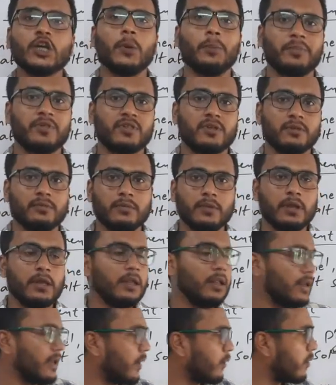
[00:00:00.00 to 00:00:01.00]
stops.
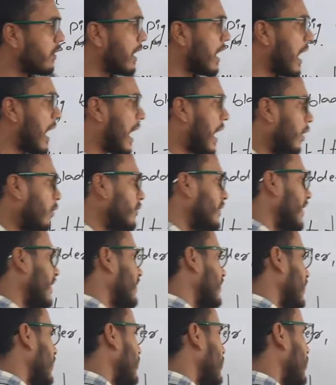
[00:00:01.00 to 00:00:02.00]
Now, how
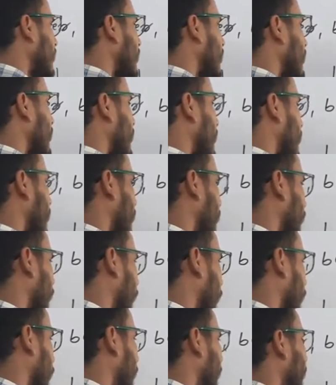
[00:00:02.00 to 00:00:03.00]
did this
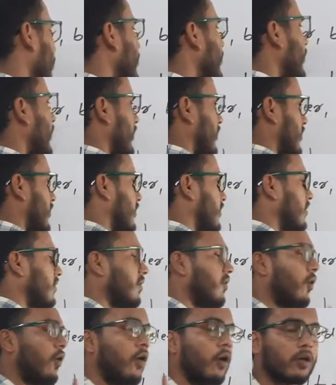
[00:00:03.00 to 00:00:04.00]
volume increase?
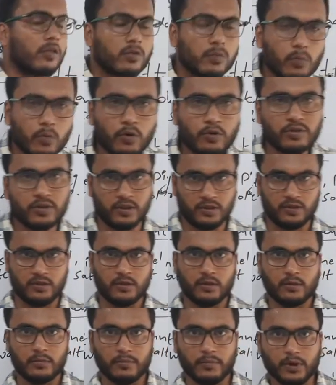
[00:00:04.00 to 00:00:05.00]

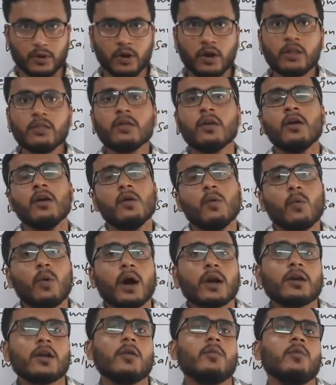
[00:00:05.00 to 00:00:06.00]
Osmosis, because
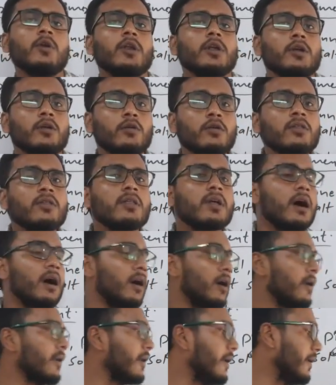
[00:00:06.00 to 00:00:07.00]
water molecules
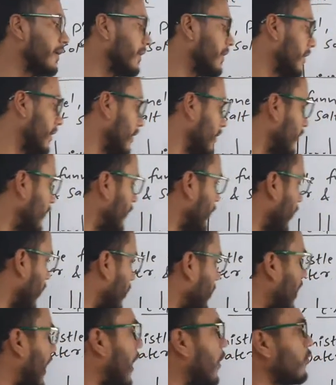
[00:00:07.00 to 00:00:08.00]
are entering
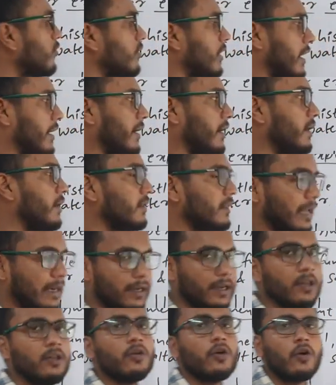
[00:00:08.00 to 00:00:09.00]
from outside,
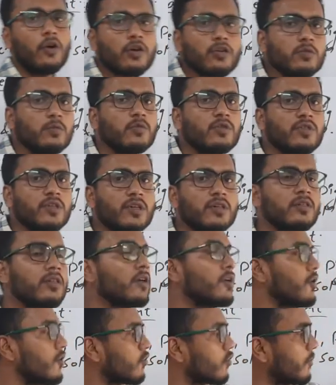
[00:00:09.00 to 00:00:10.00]
that is
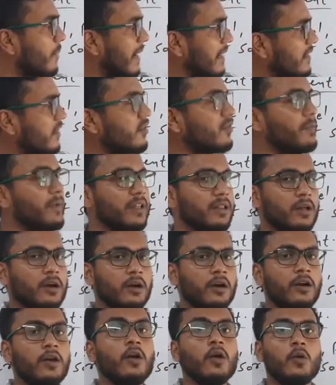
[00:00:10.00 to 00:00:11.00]
osmosis. So by this
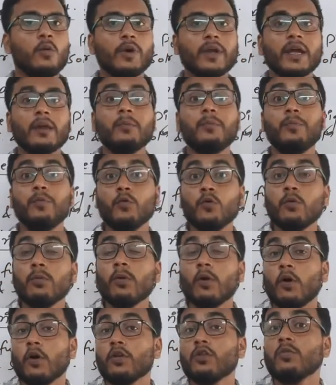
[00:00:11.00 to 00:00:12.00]
method, we can
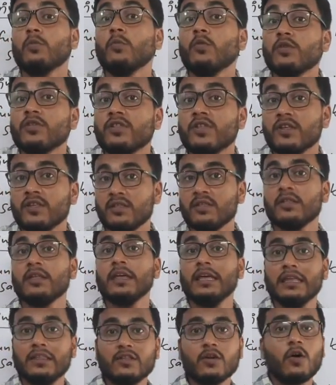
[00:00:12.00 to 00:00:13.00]
prove osmosis
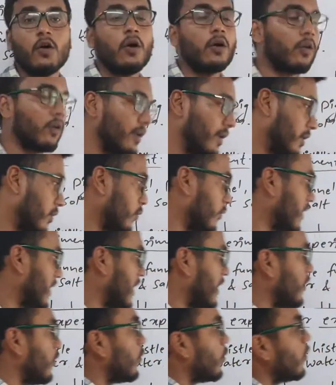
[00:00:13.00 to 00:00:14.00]
is occurring. We
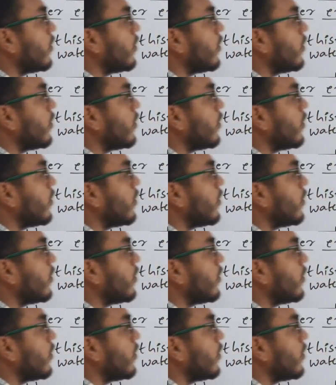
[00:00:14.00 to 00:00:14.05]
can